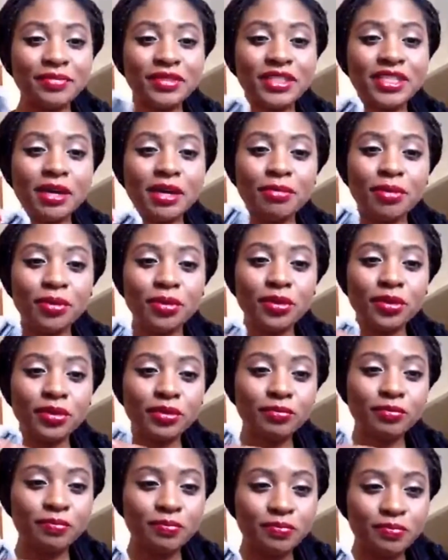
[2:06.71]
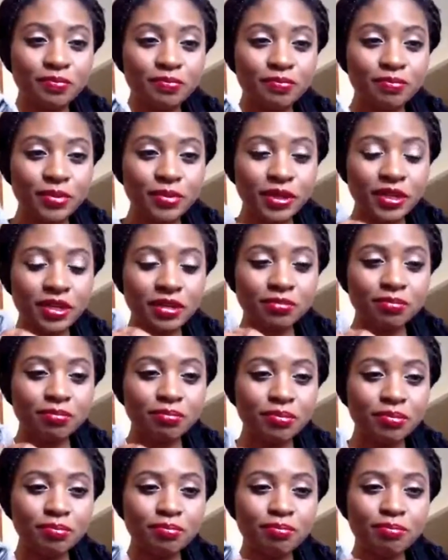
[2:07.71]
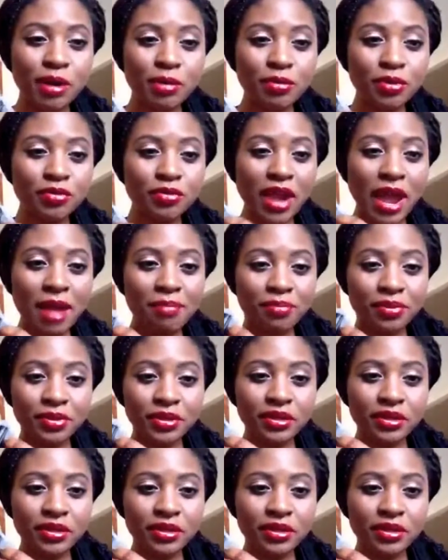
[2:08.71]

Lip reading: double bubble wrap,